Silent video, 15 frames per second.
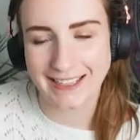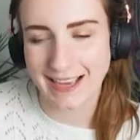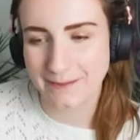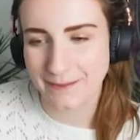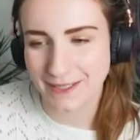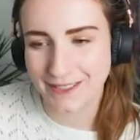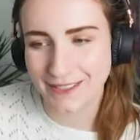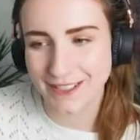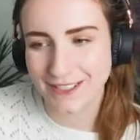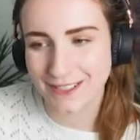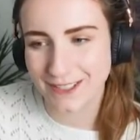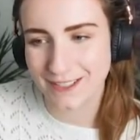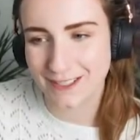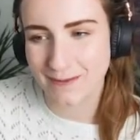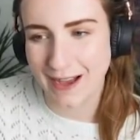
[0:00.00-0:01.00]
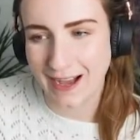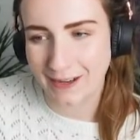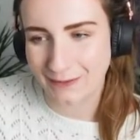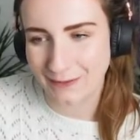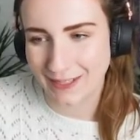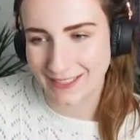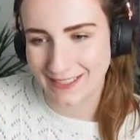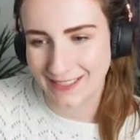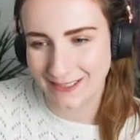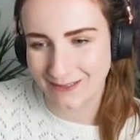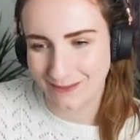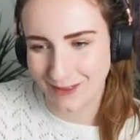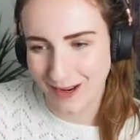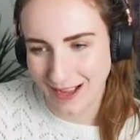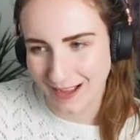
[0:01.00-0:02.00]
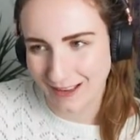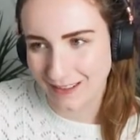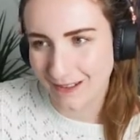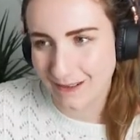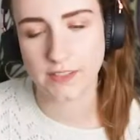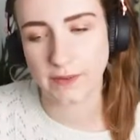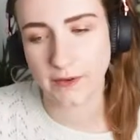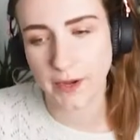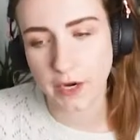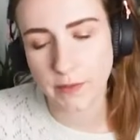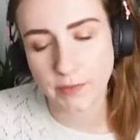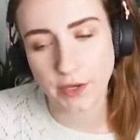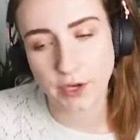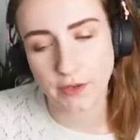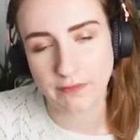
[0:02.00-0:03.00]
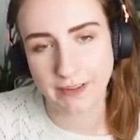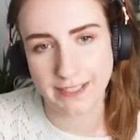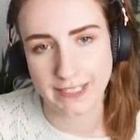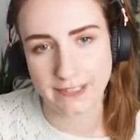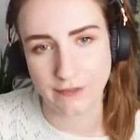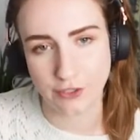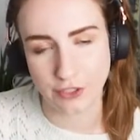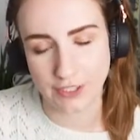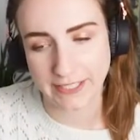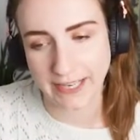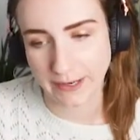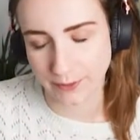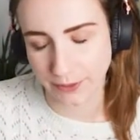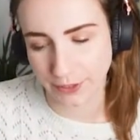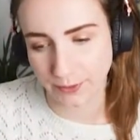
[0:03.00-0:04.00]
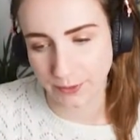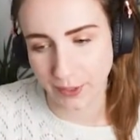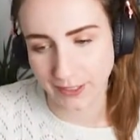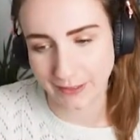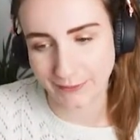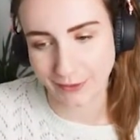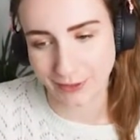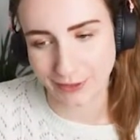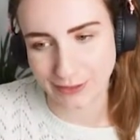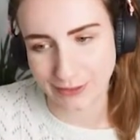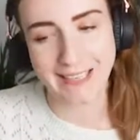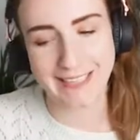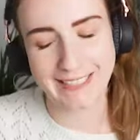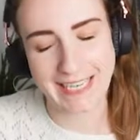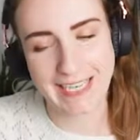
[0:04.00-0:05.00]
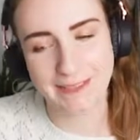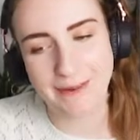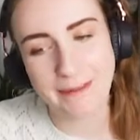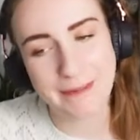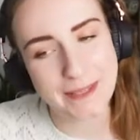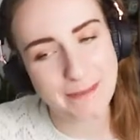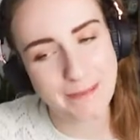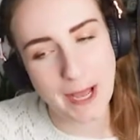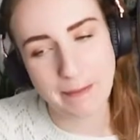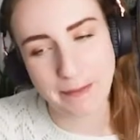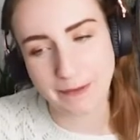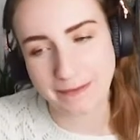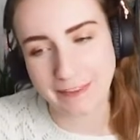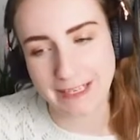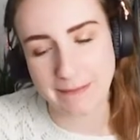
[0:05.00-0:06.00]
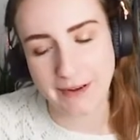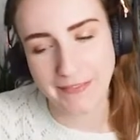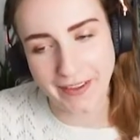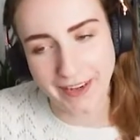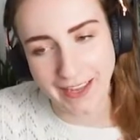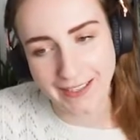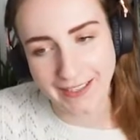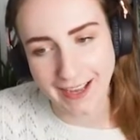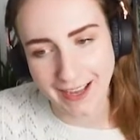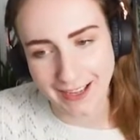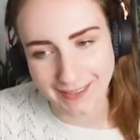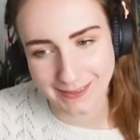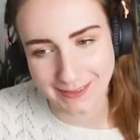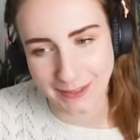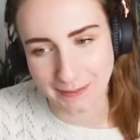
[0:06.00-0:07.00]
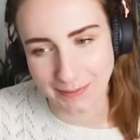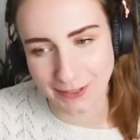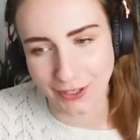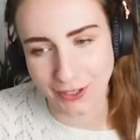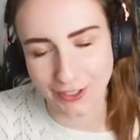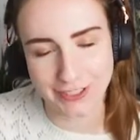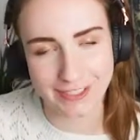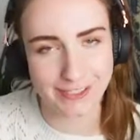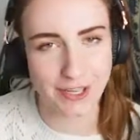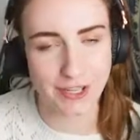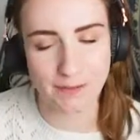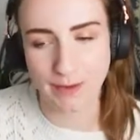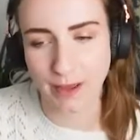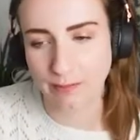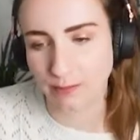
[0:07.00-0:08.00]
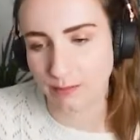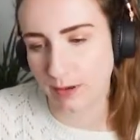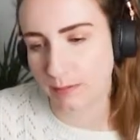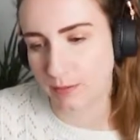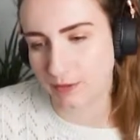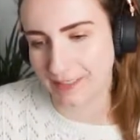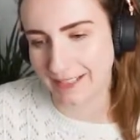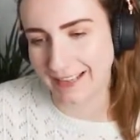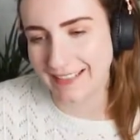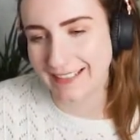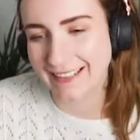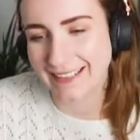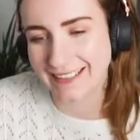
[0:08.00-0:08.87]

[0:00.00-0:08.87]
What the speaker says: I'm just going to do some outfits as well. So, I hope you're all ready for just how cute Olive looks. I kind of went with the purple theme. I felt like I had to because she's got the purple bubbles in.